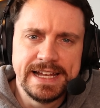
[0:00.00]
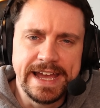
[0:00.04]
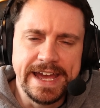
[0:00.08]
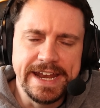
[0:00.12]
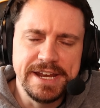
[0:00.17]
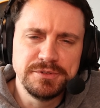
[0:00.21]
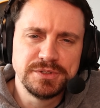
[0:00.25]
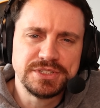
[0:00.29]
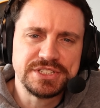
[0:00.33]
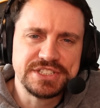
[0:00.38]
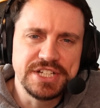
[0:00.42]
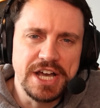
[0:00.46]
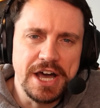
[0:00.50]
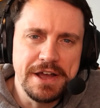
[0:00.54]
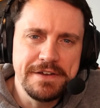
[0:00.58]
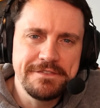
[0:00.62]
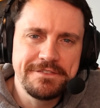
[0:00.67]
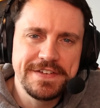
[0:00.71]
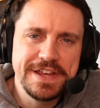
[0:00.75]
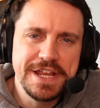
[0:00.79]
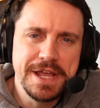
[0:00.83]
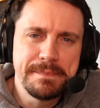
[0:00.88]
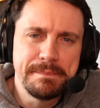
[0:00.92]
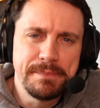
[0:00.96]
And it was time
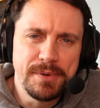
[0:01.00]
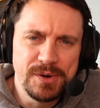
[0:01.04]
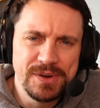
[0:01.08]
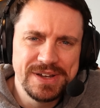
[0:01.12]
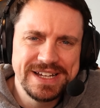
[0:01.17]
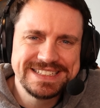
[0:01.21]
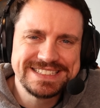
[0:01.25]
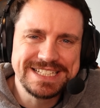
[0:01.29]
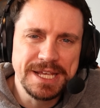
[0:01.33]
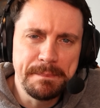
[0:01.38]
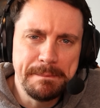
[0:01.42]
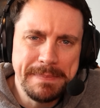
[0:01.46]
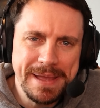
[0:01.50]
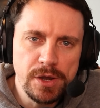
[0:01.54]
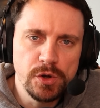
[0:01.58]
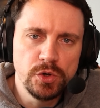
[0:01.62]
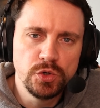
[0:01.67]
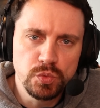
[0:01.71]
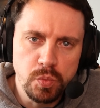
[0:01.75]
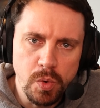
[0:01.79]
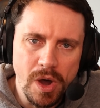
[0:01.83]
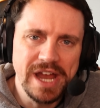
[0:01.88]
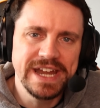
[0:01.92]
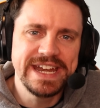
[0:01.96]
for your boy to
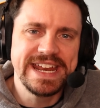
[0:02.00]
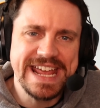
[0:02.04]
build one